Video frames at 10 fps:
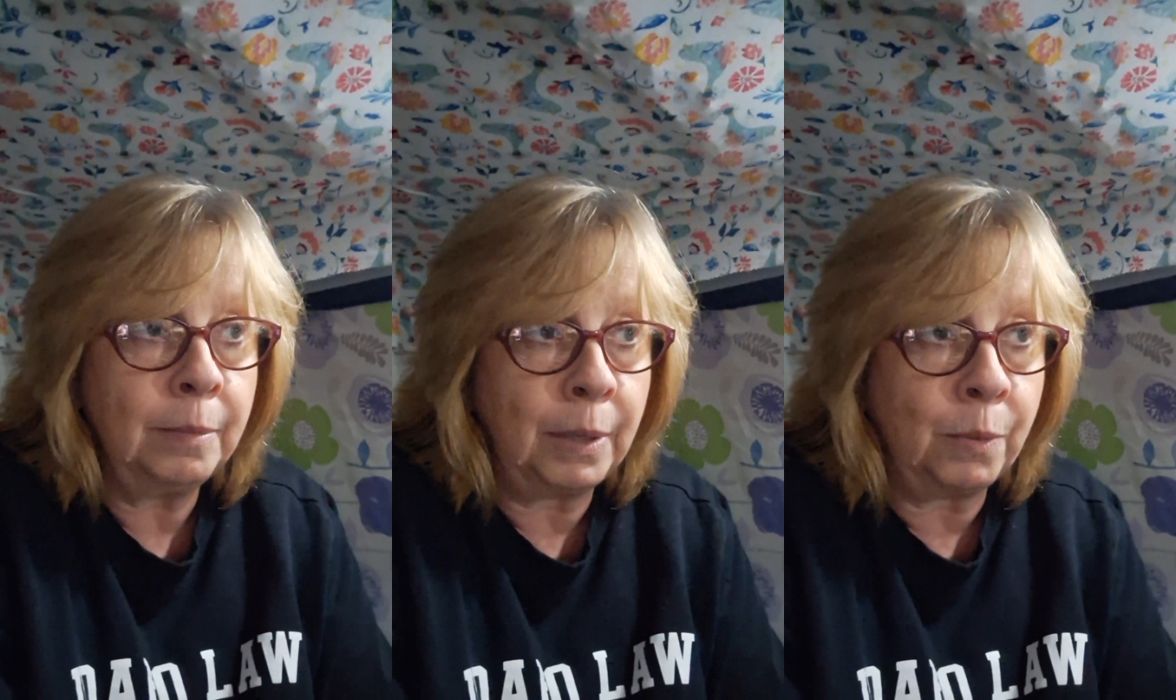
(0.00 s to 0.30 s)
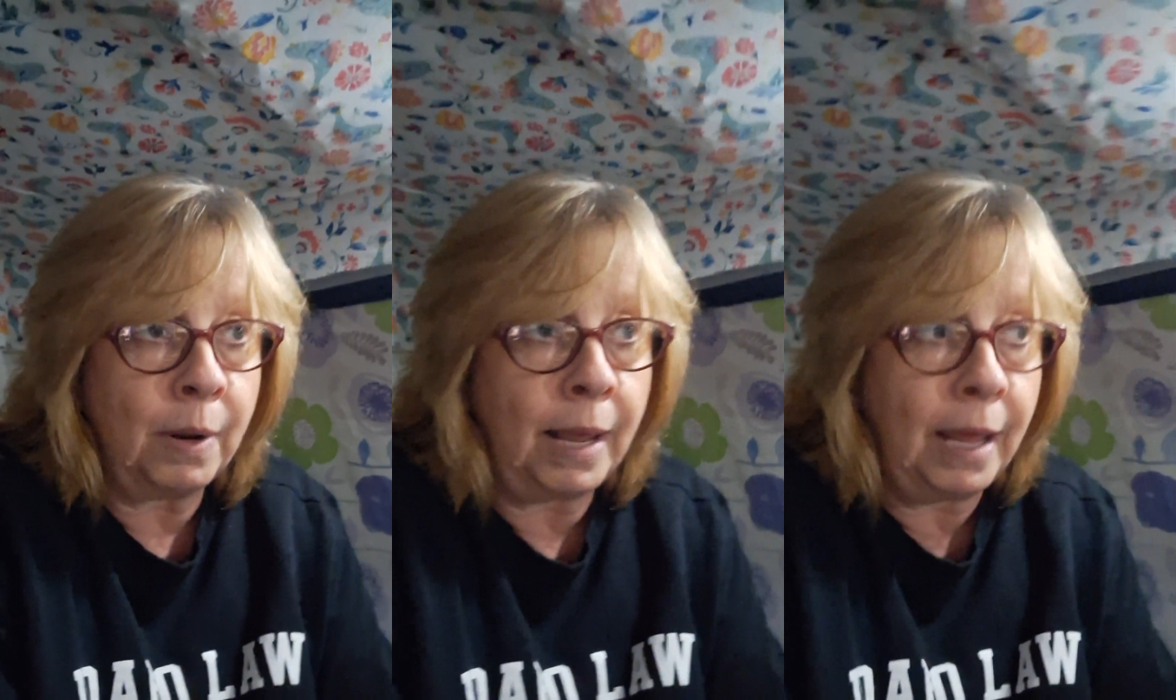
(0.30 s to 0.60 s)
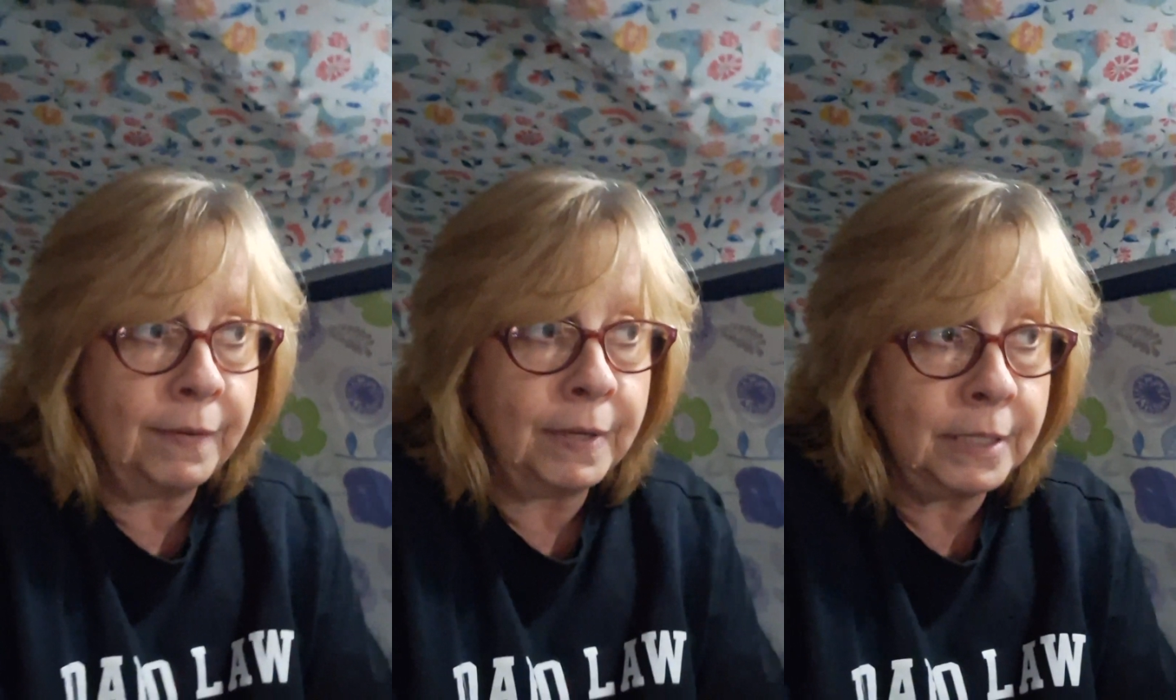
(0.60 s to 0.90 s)
but I won't
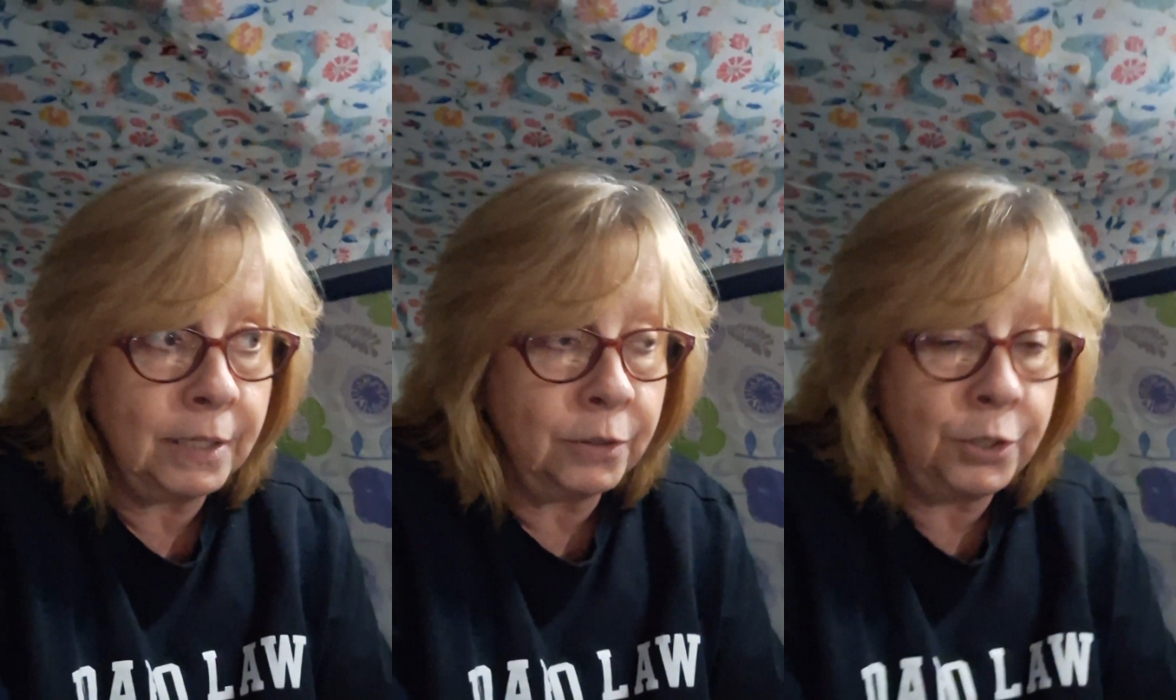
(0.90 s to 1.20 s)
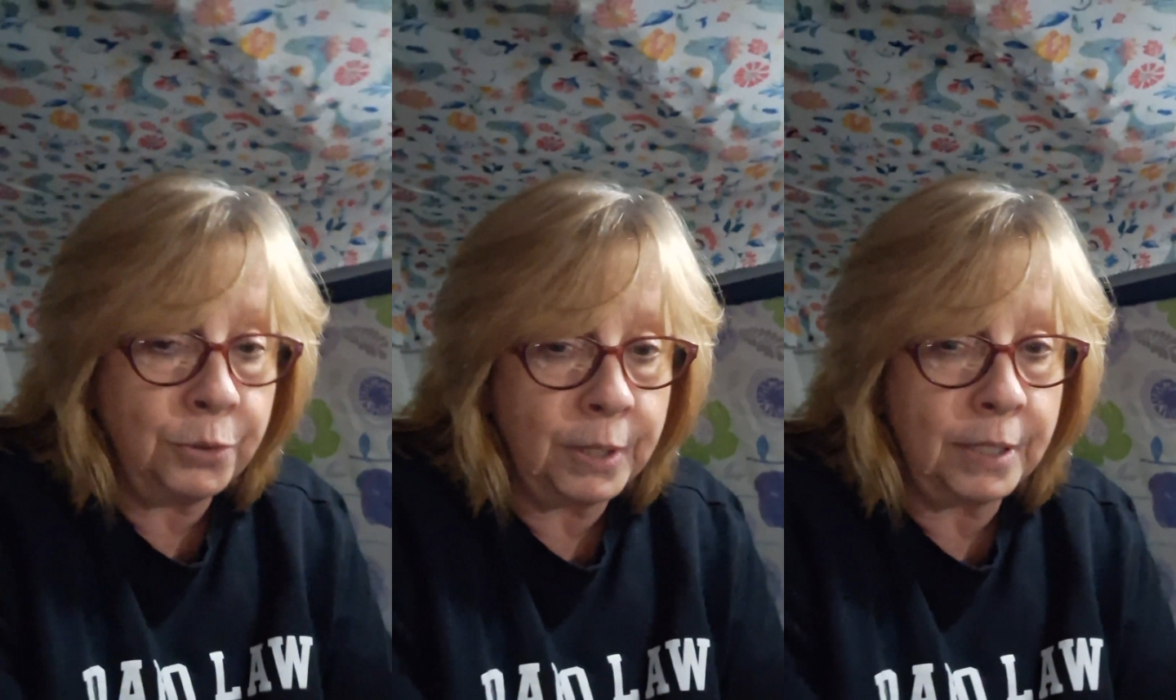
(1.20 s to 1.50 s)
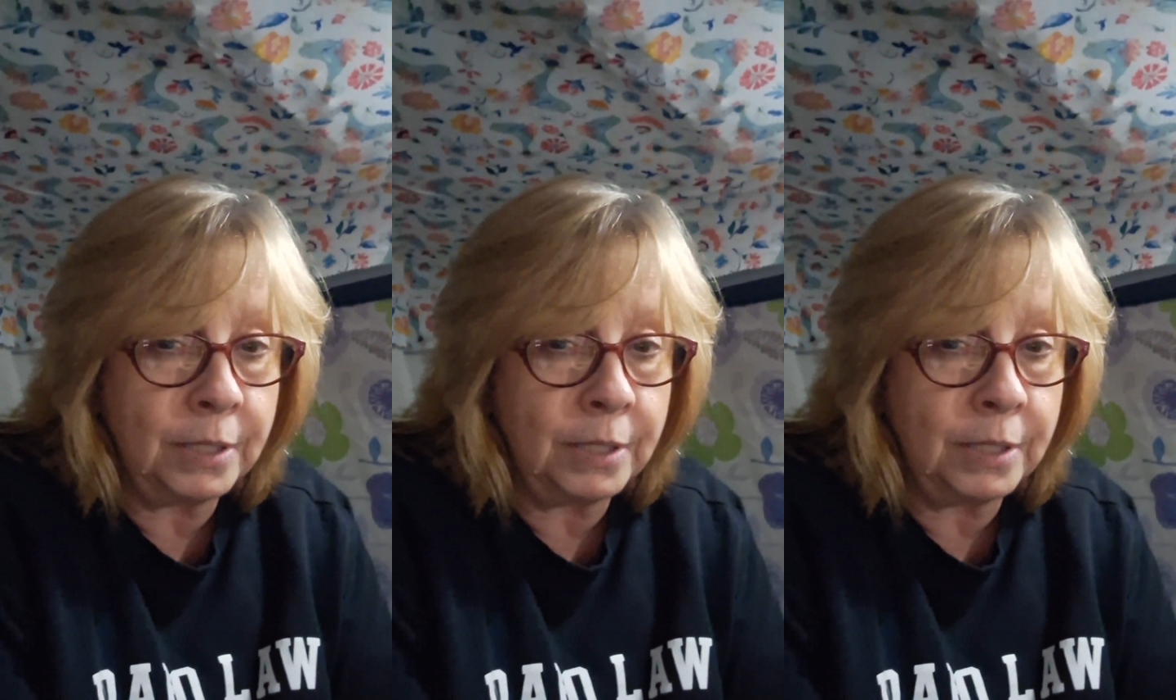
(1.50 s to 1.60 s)
have it until Tuesday.